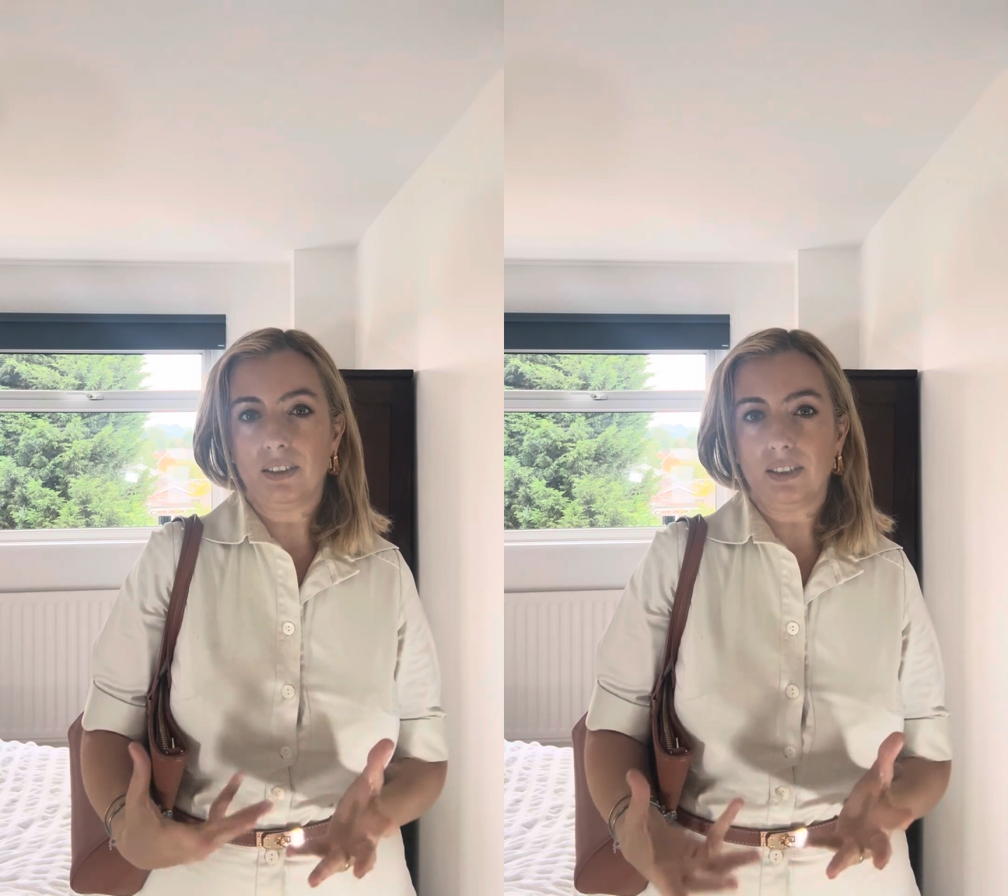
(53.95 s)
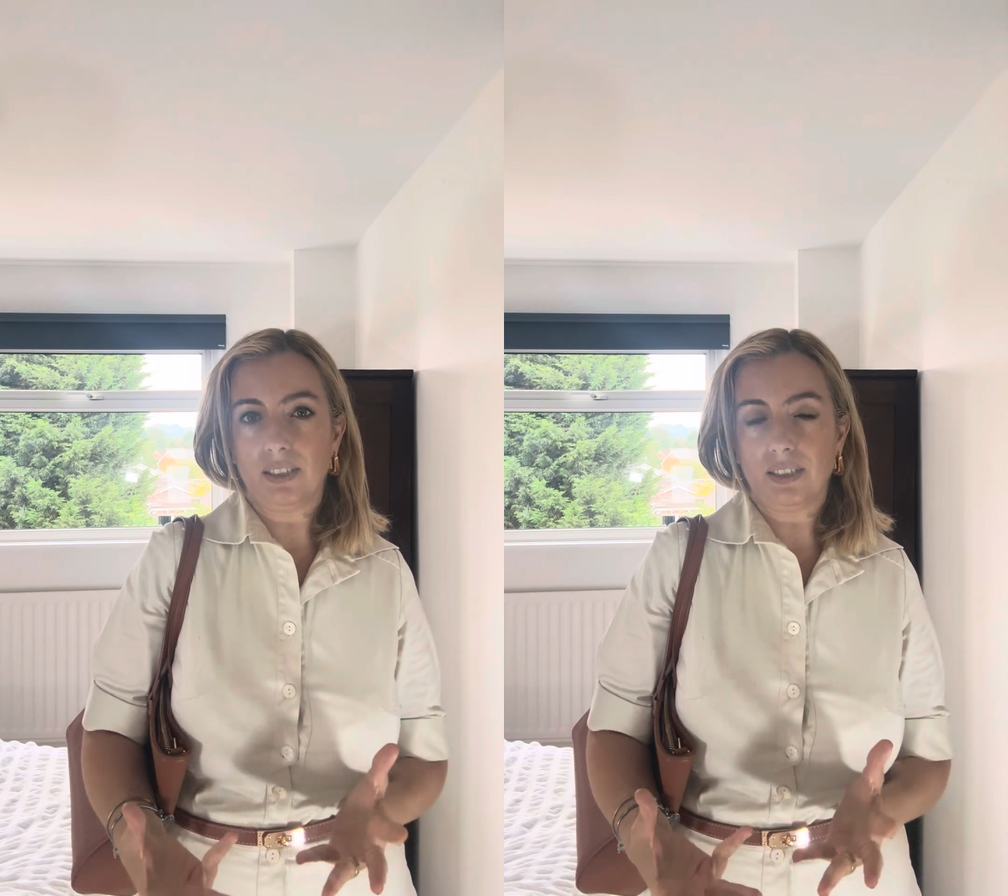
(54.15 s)

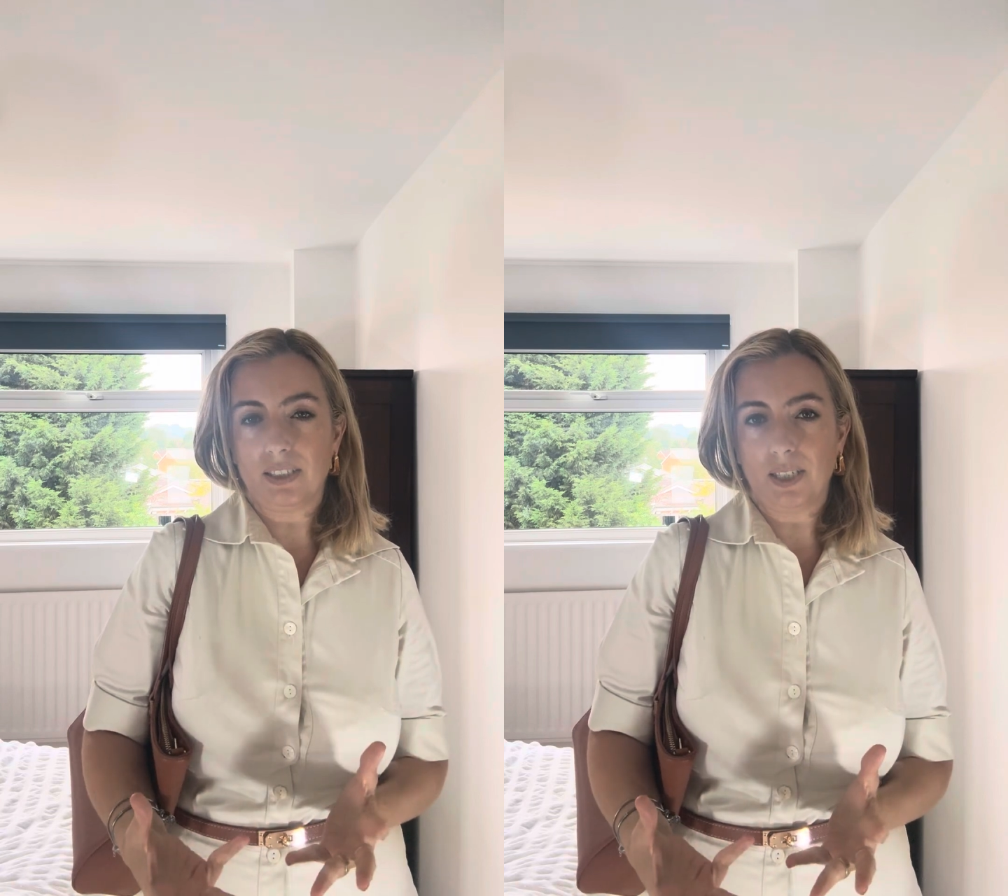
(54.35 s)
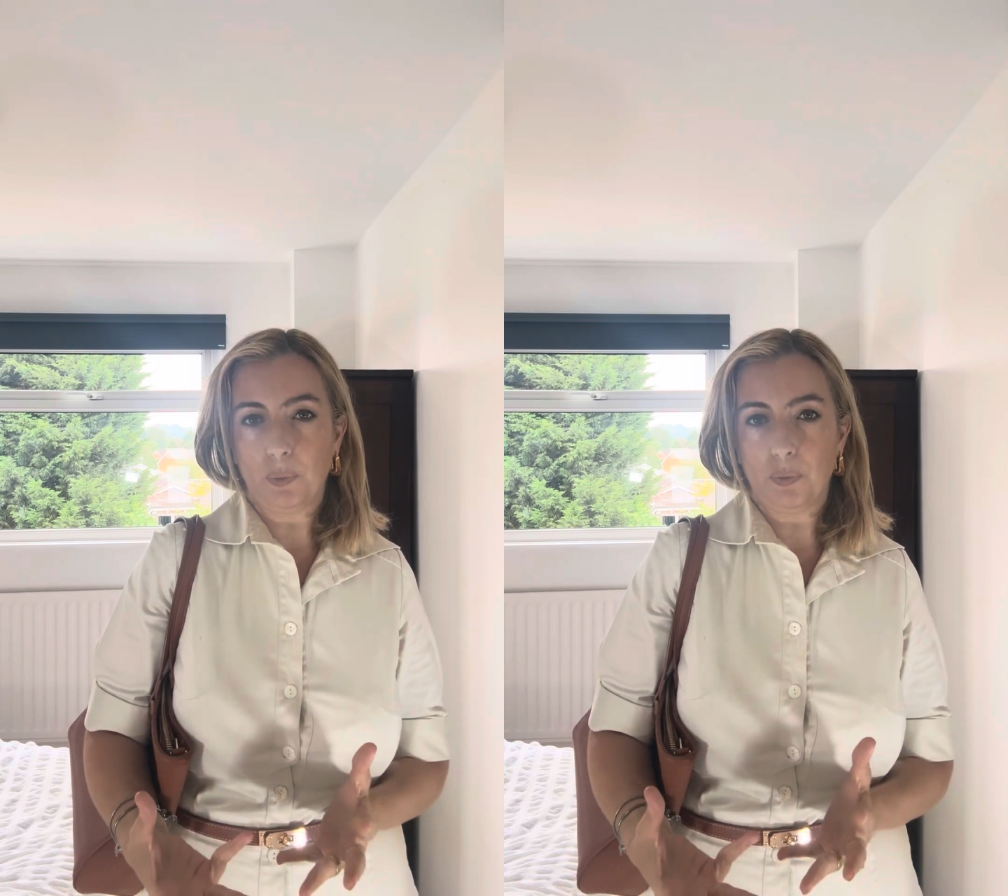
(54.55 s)
these
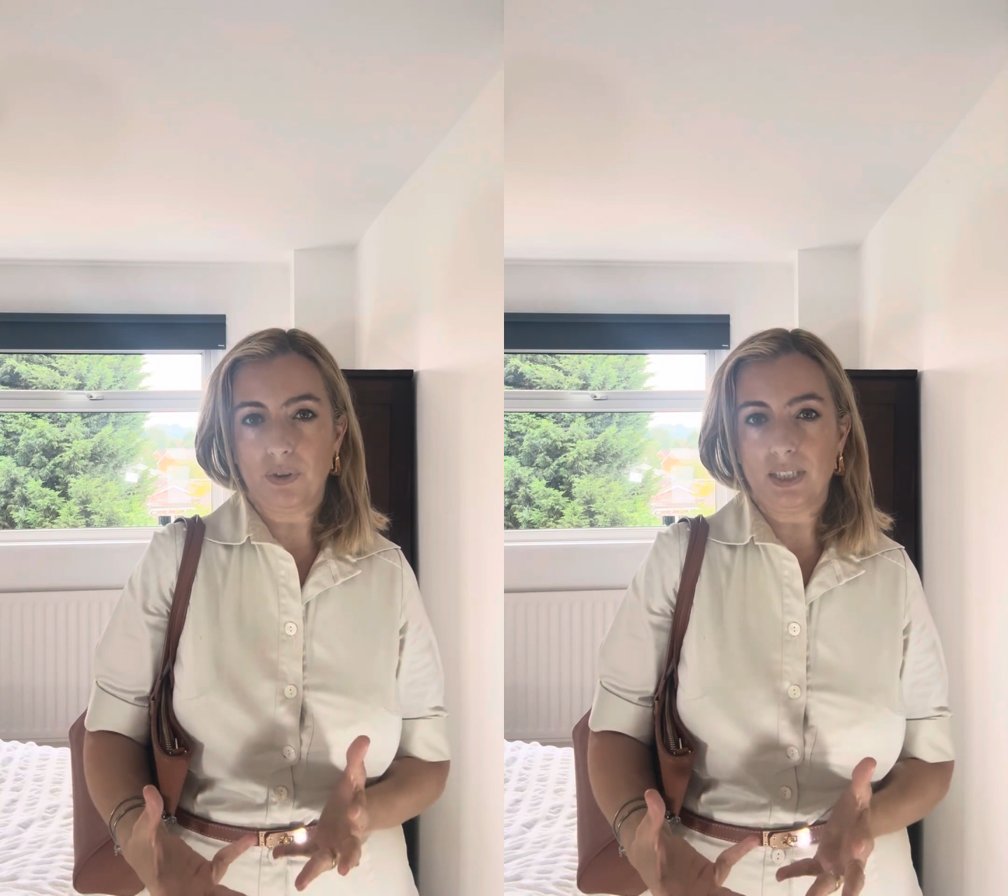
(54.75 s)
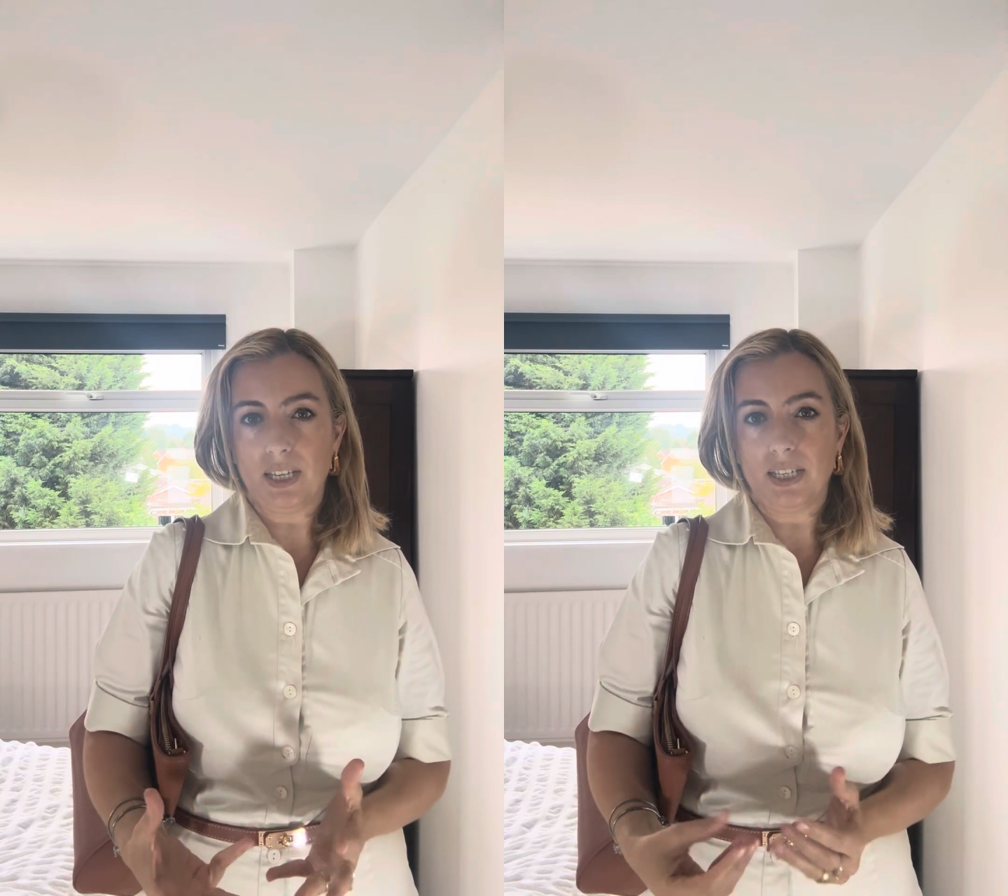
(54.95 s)

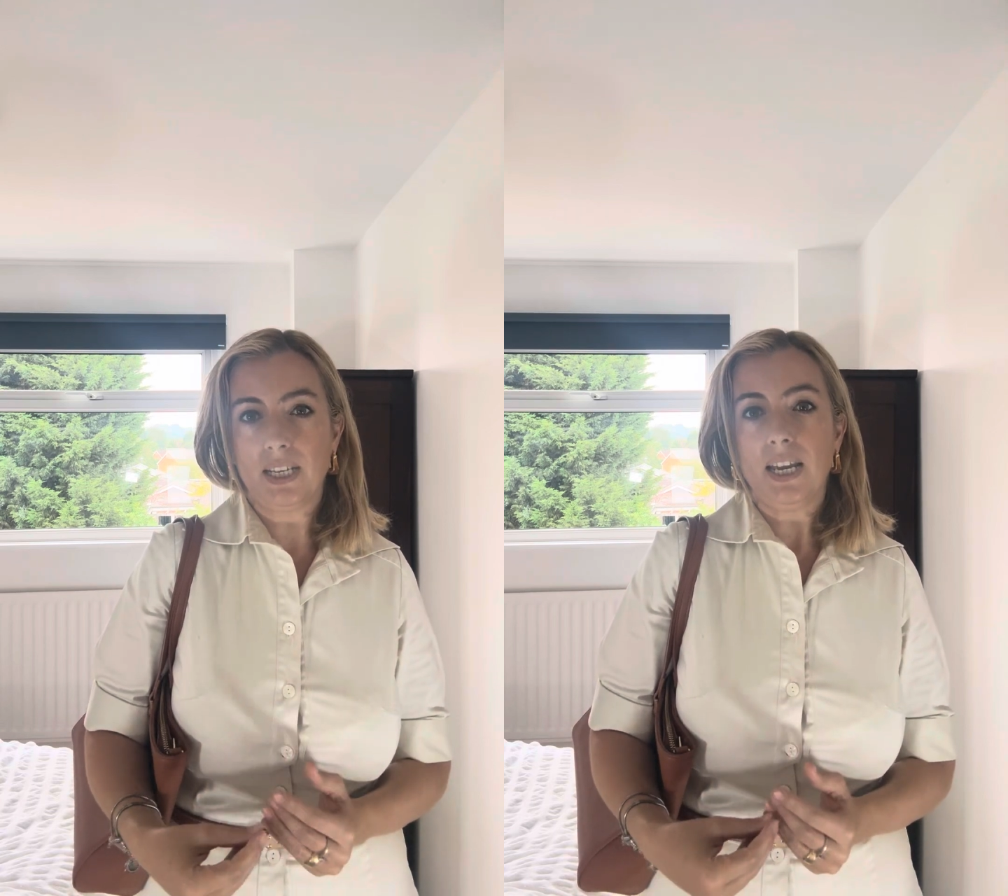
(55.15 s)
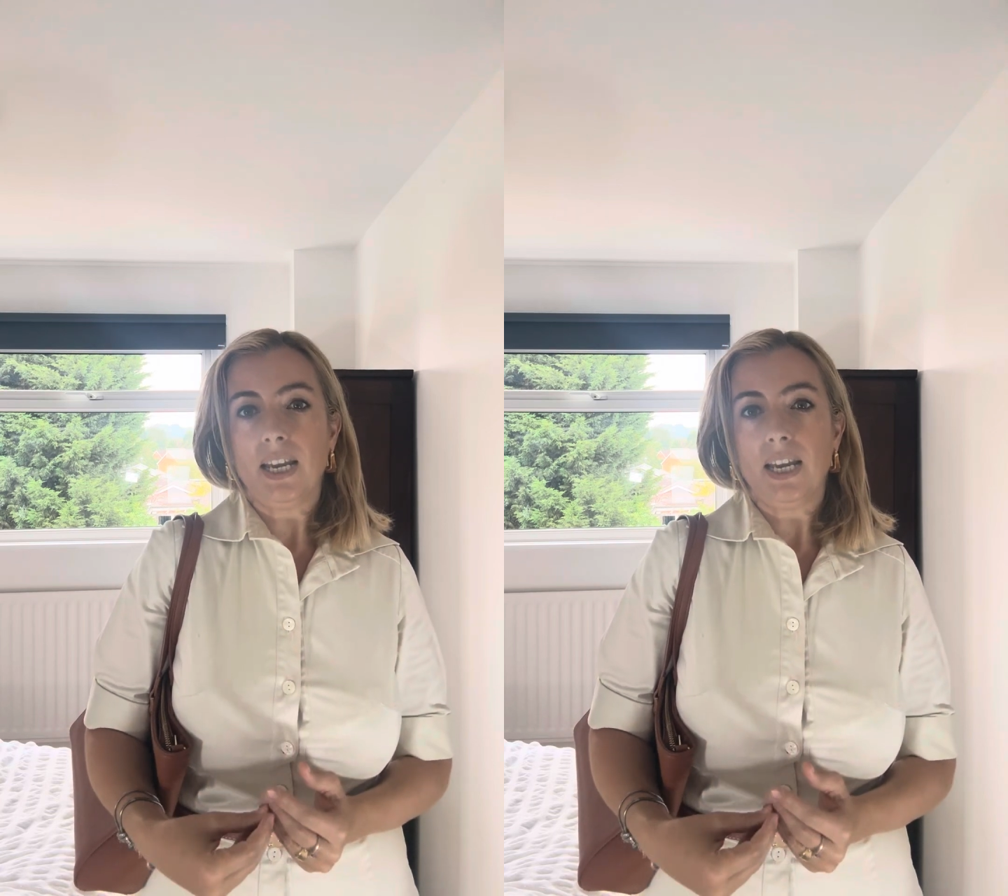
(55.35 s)
contemporaries did.